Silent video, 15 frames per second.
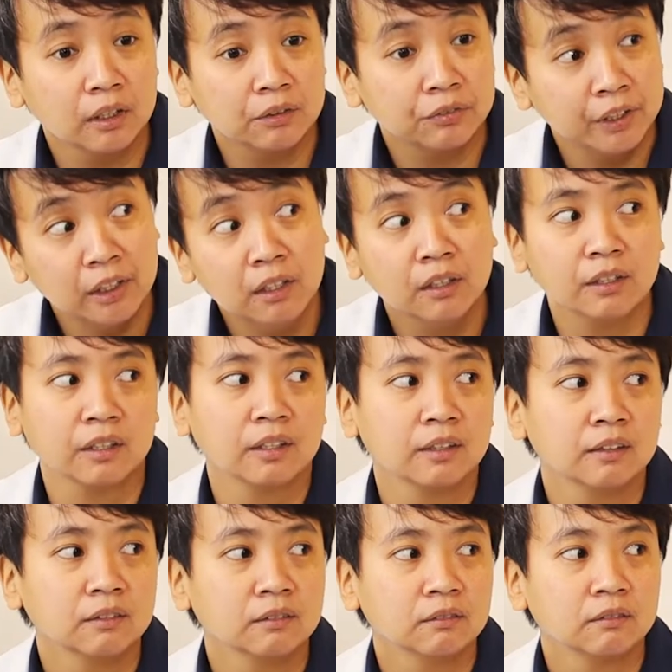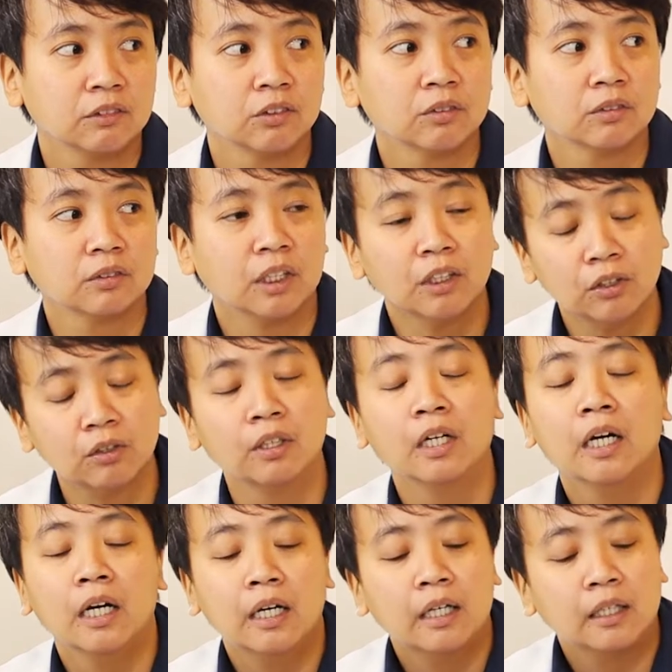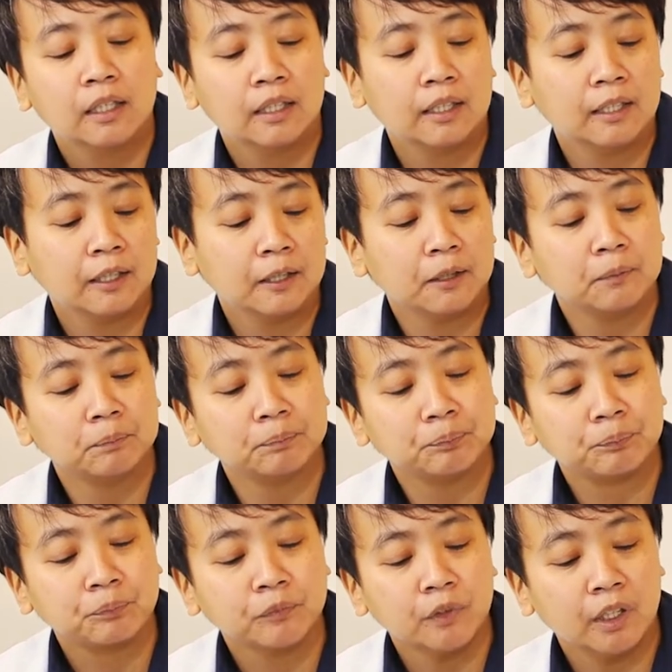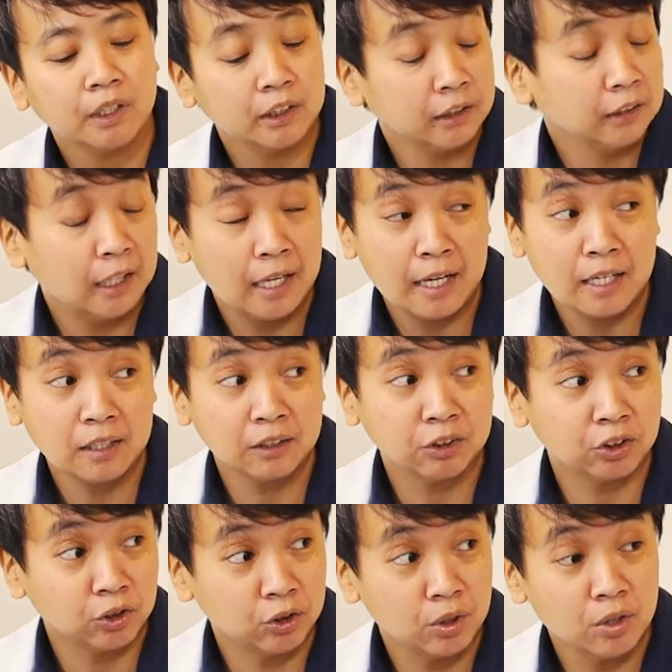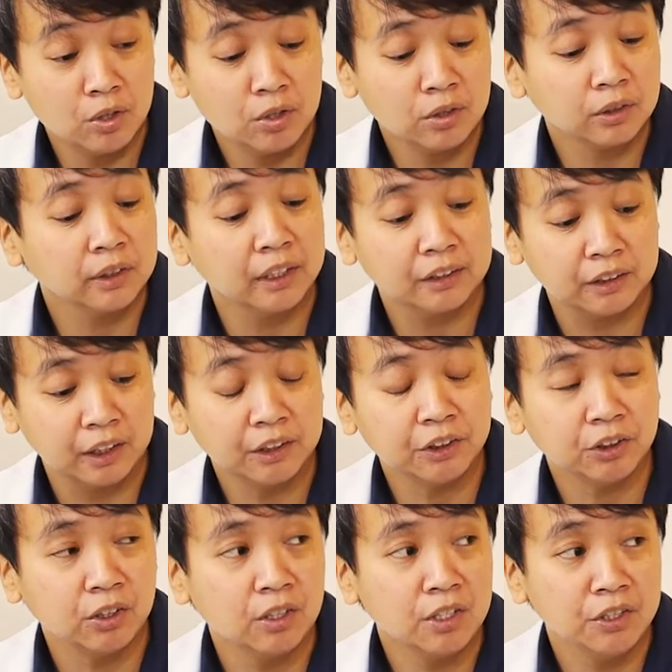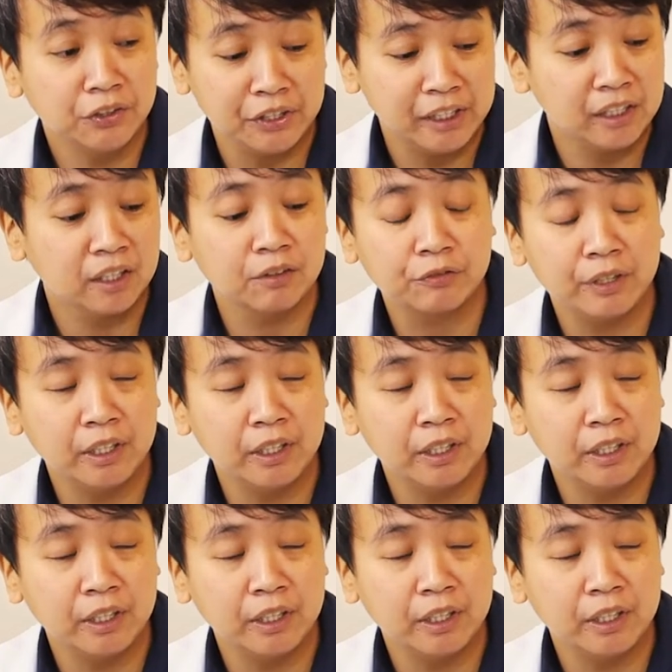heart failure. Okay. So kato. Heart attack, stroke, dissection, uh-huh. renal